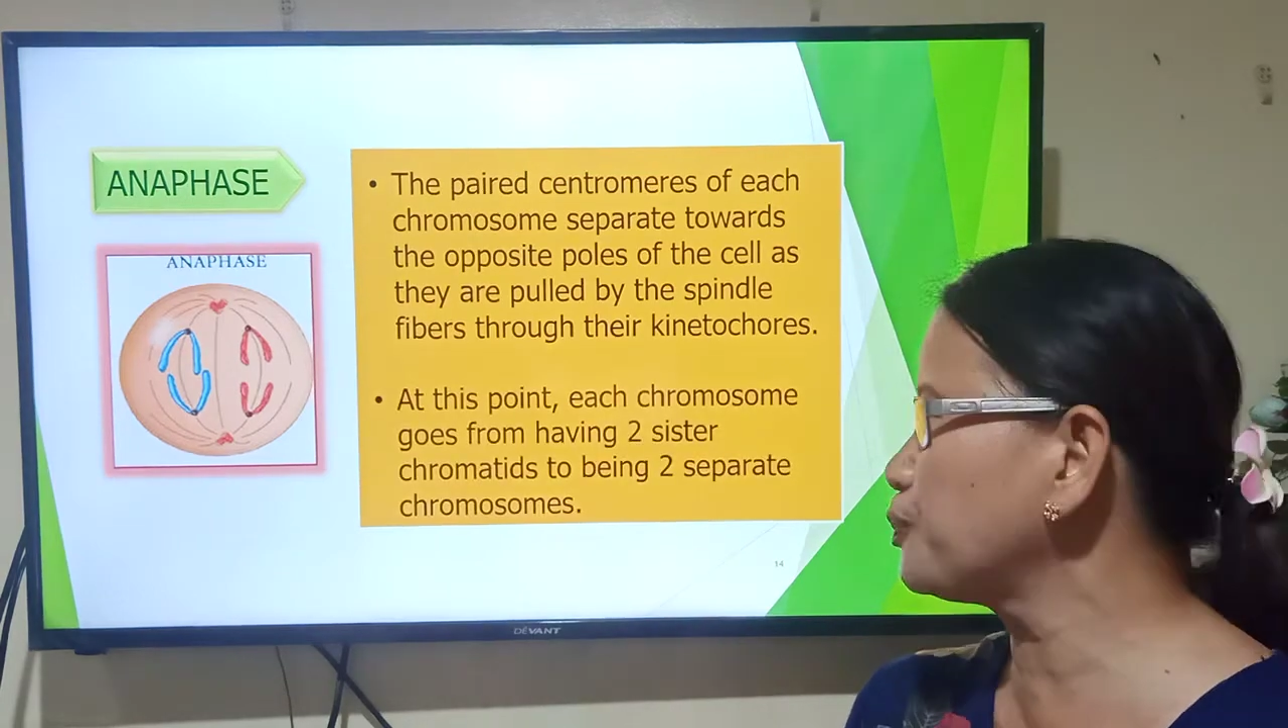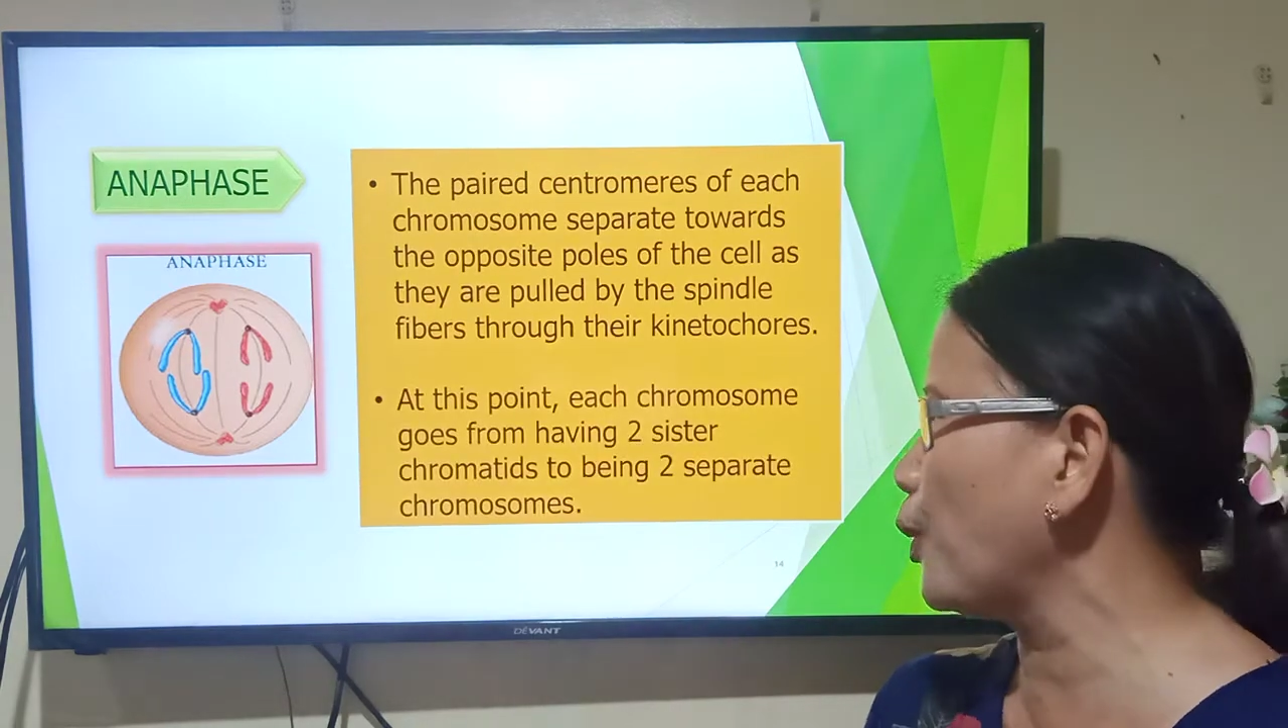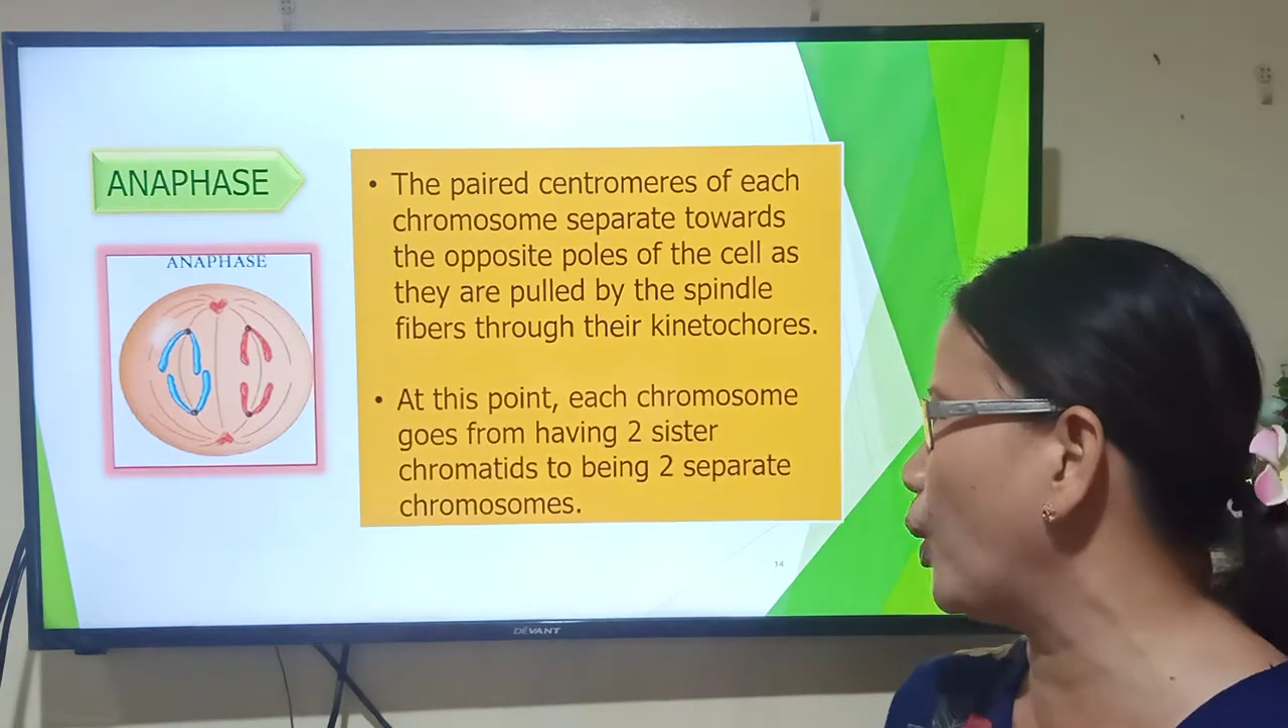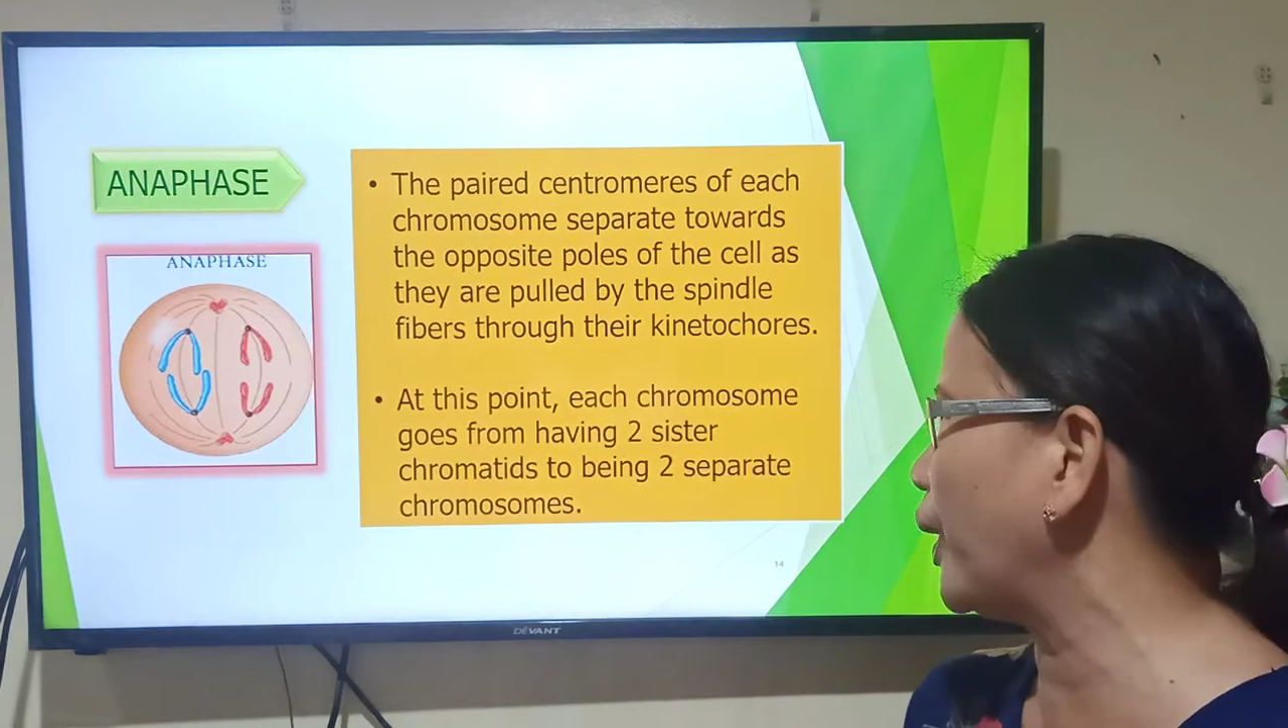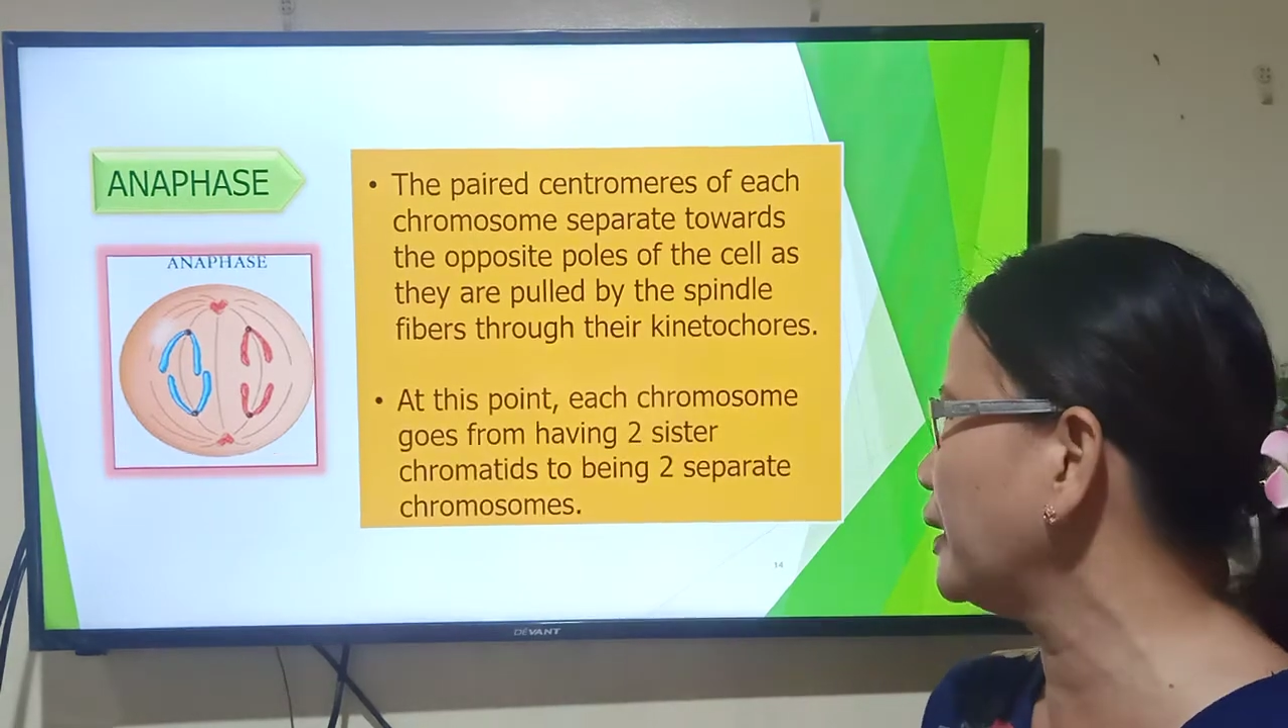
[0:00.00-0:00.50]

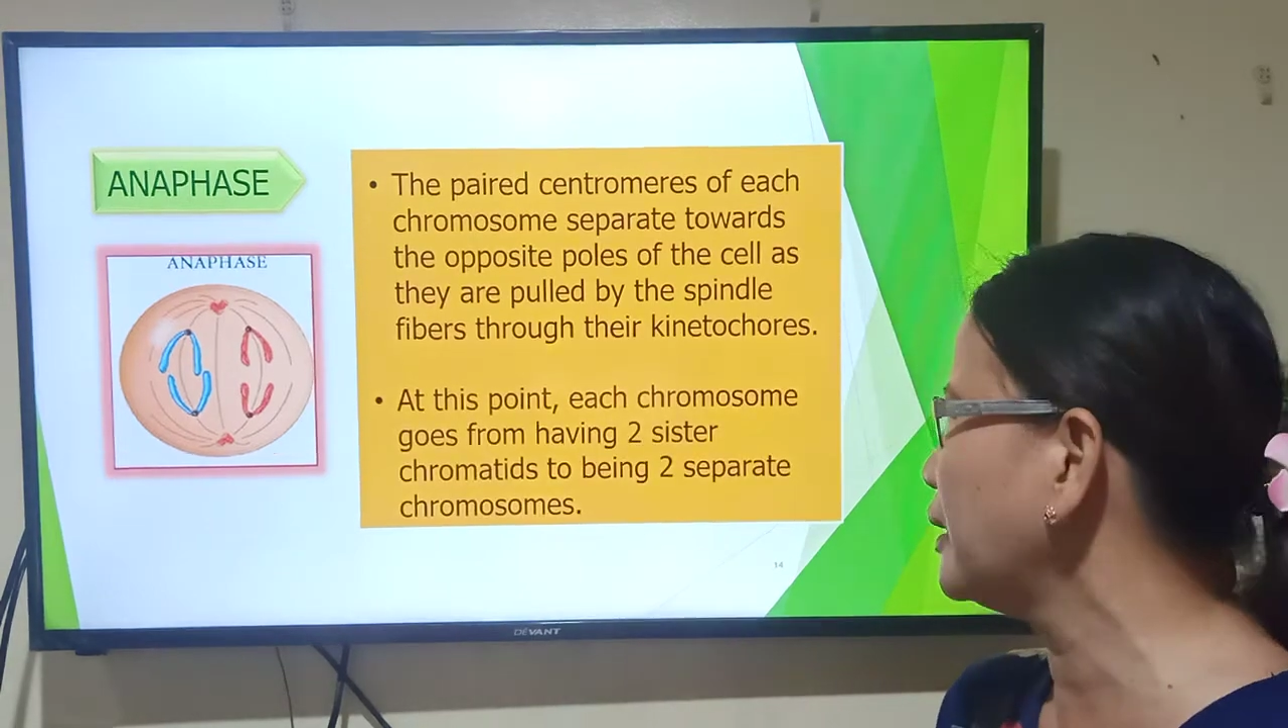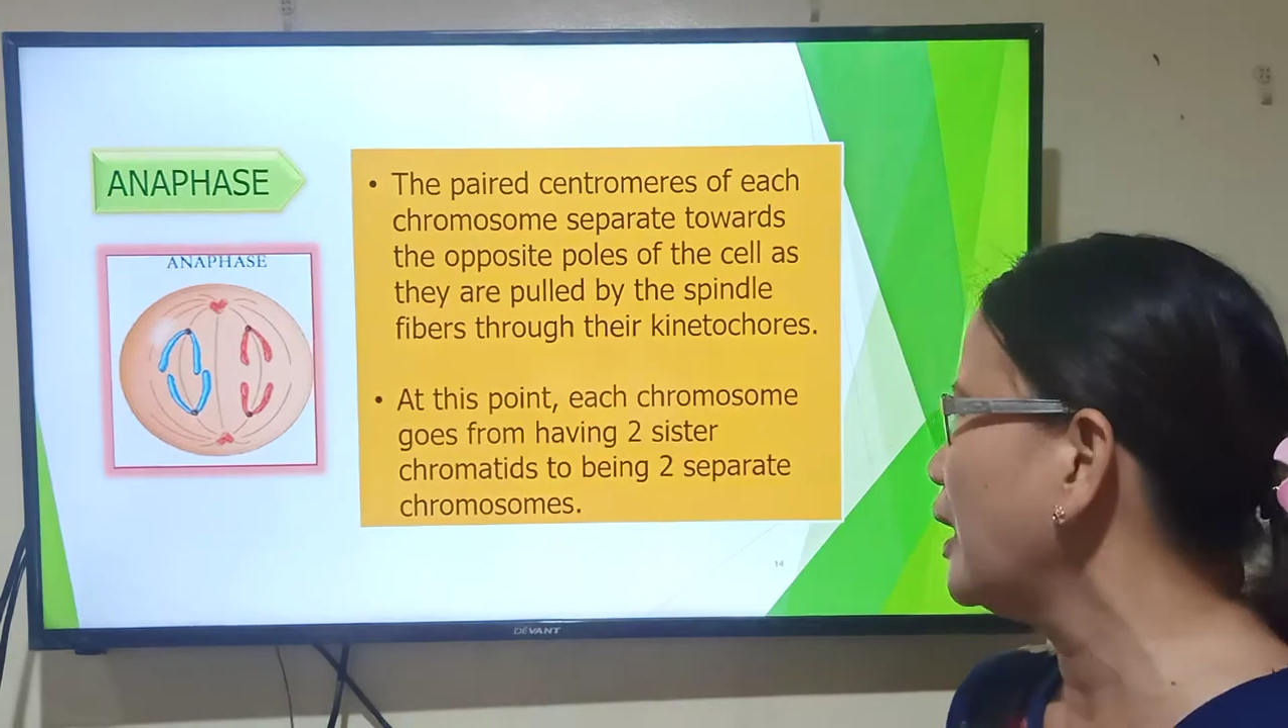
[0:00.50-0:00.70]
point,